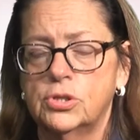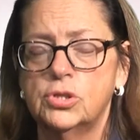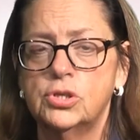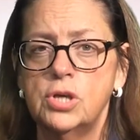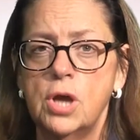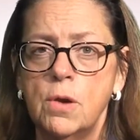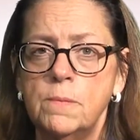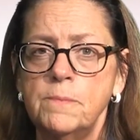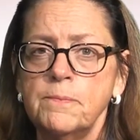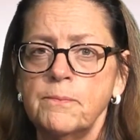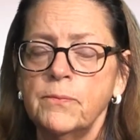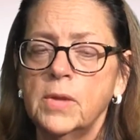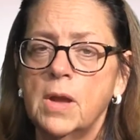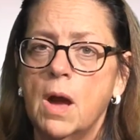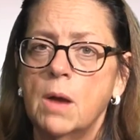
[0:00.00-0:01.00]
So
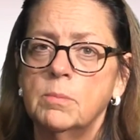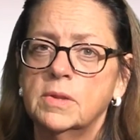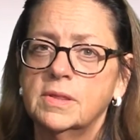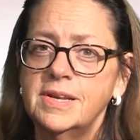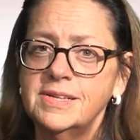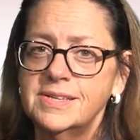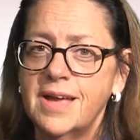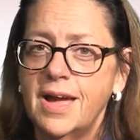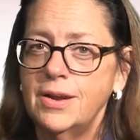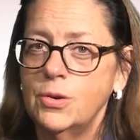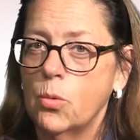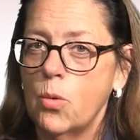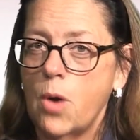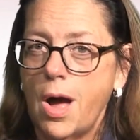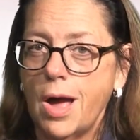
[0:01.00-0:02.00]
let's kind
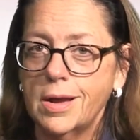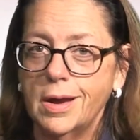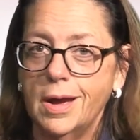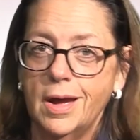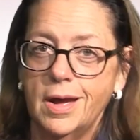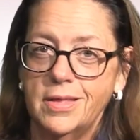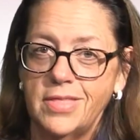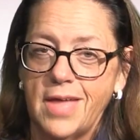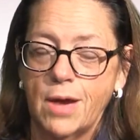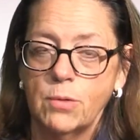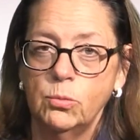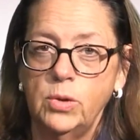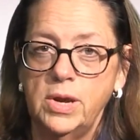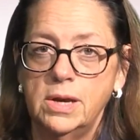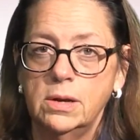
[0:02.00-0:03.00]
of walk
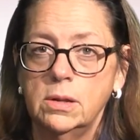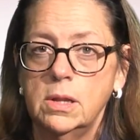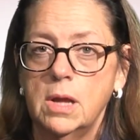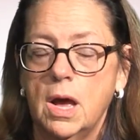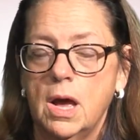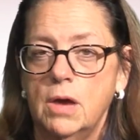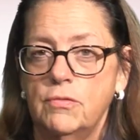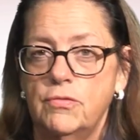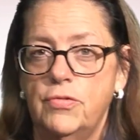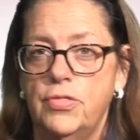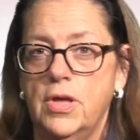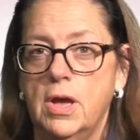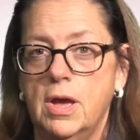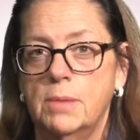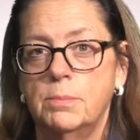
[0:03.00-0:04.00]
that wheel of
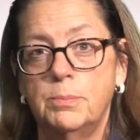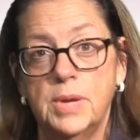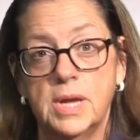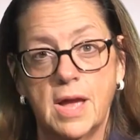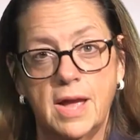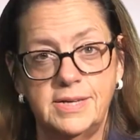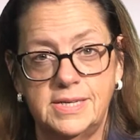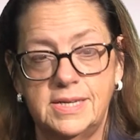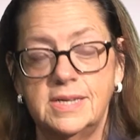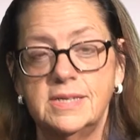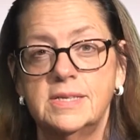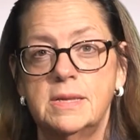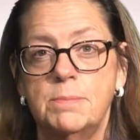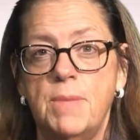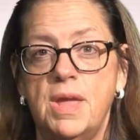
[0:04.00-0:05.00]
the big
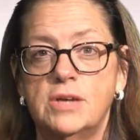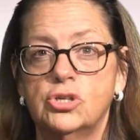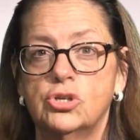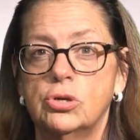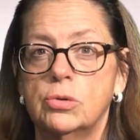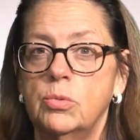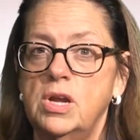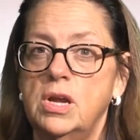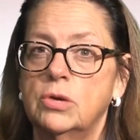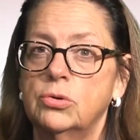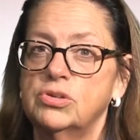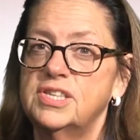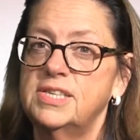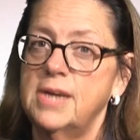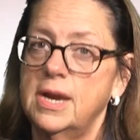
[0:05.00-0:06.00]
ideas and make sure we
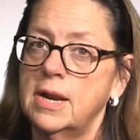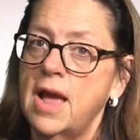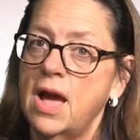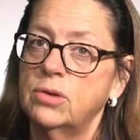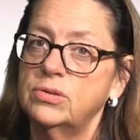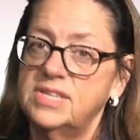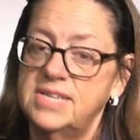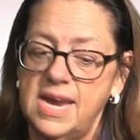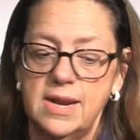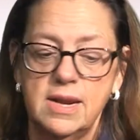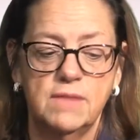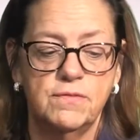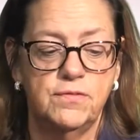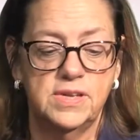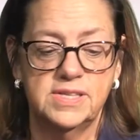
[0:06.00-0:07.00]
understand how
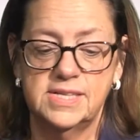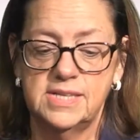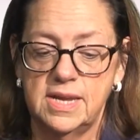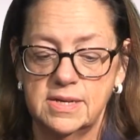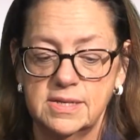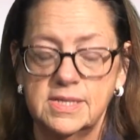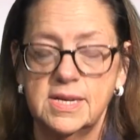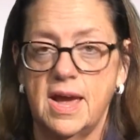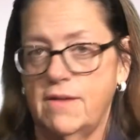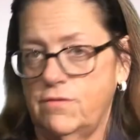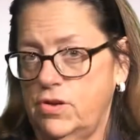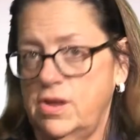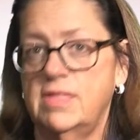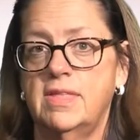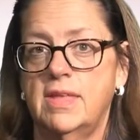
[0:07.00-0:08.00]
data fits into
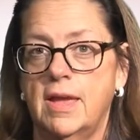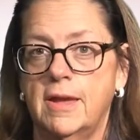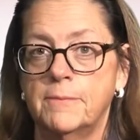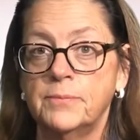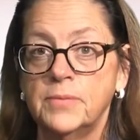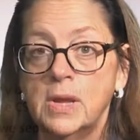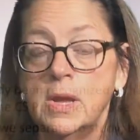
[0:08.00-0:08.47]
everything.